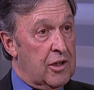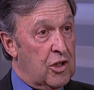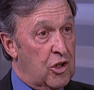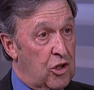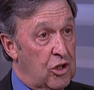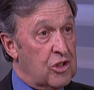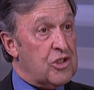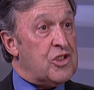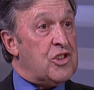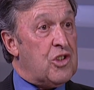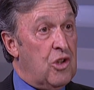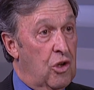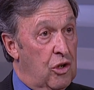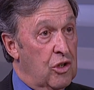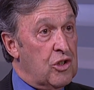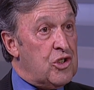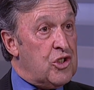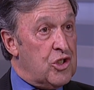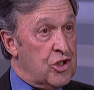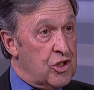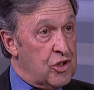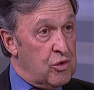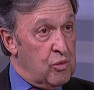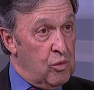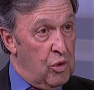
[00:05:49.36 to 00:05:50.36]

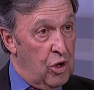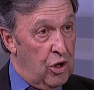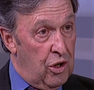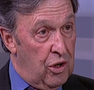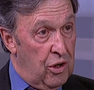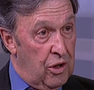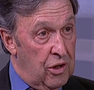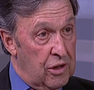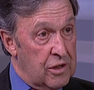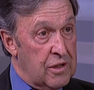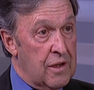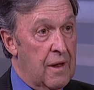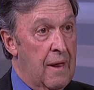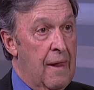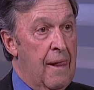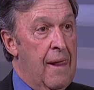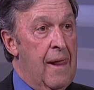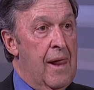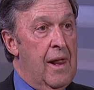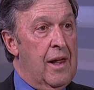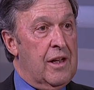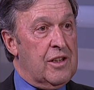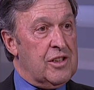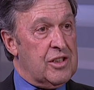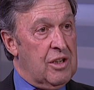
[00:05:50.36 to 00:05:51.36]
cost-conscious world.
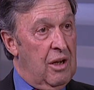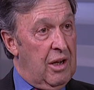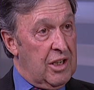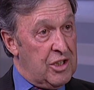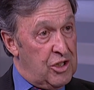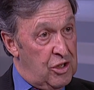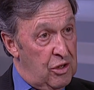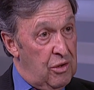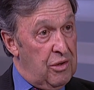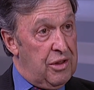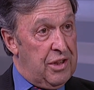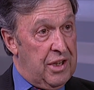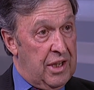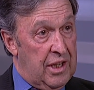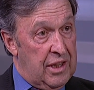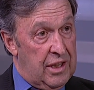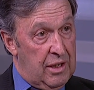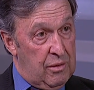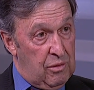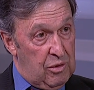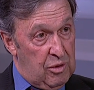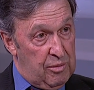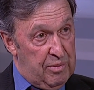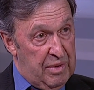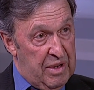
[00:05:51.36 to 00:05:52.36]
So I do think
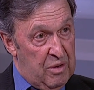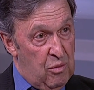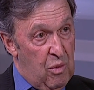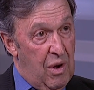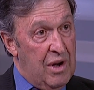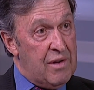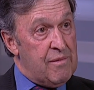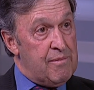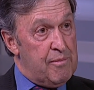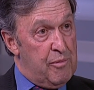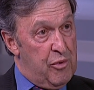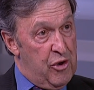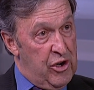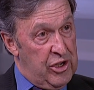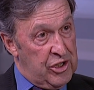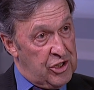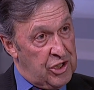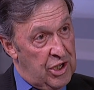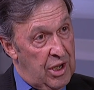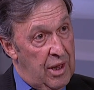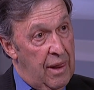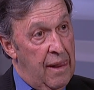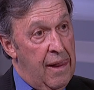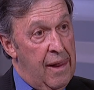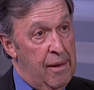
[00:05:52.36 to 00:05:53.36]
there will be one
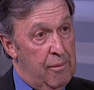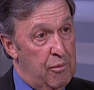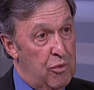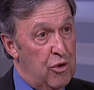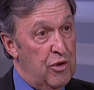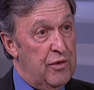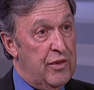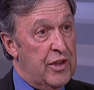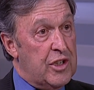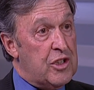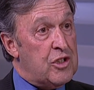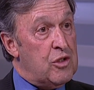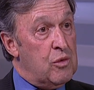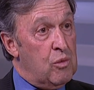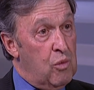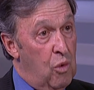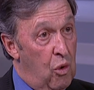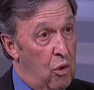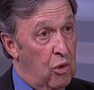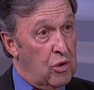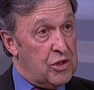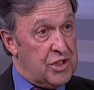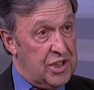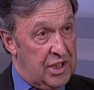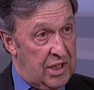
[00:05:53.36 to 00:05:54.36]
pressure moving
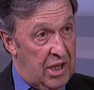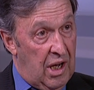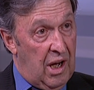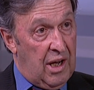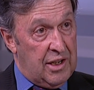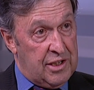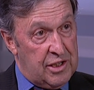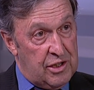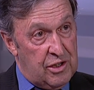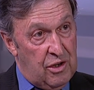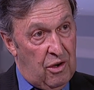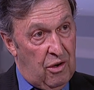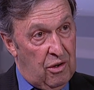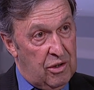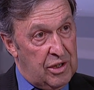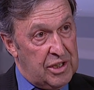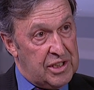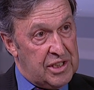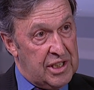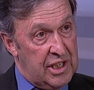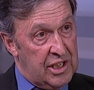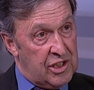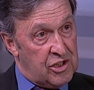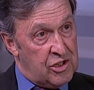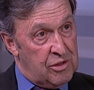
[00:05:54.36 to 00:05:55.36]
towards a guided
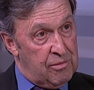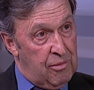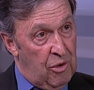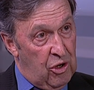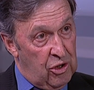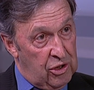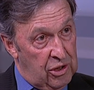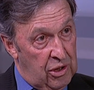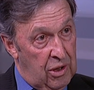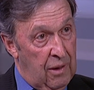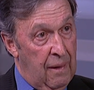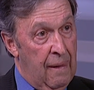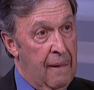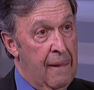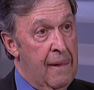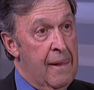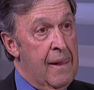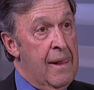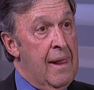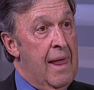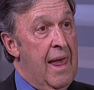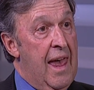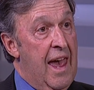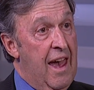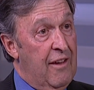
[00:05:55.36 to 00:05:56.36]
architecture model.
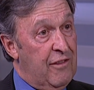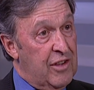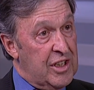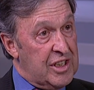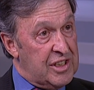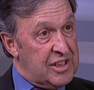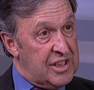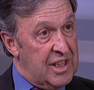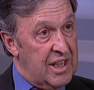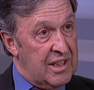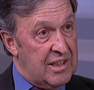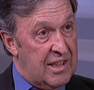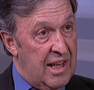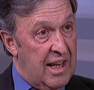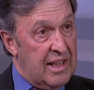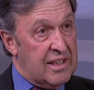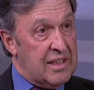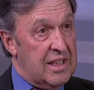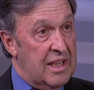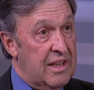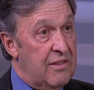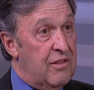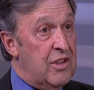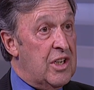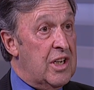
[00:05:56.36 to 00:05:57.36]
Having said that,
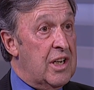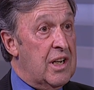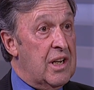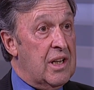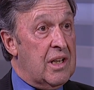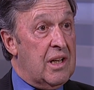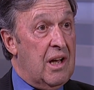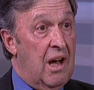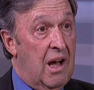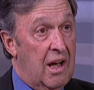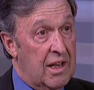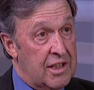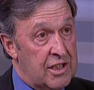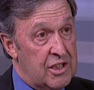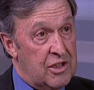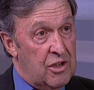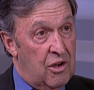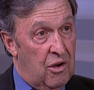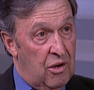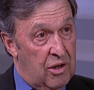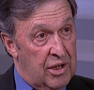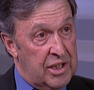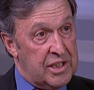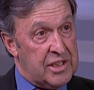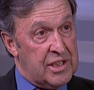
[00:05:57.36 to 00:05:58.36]
even in a guided
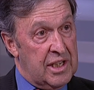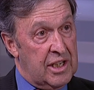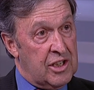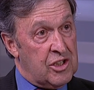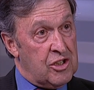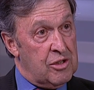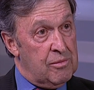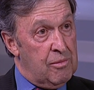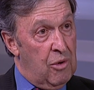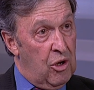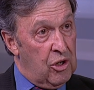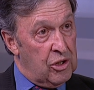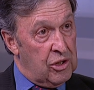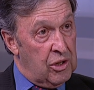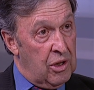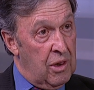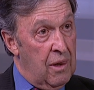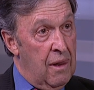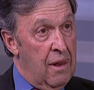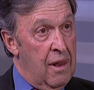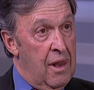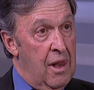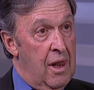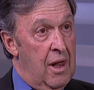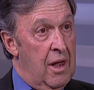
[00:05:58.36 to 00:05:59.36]
architecture
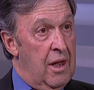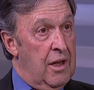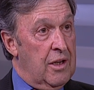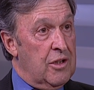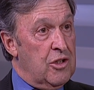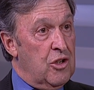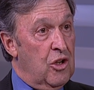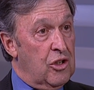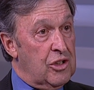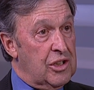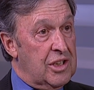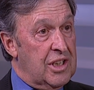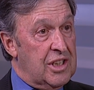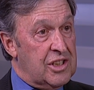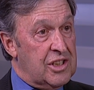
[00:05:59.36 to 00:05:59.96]
model, not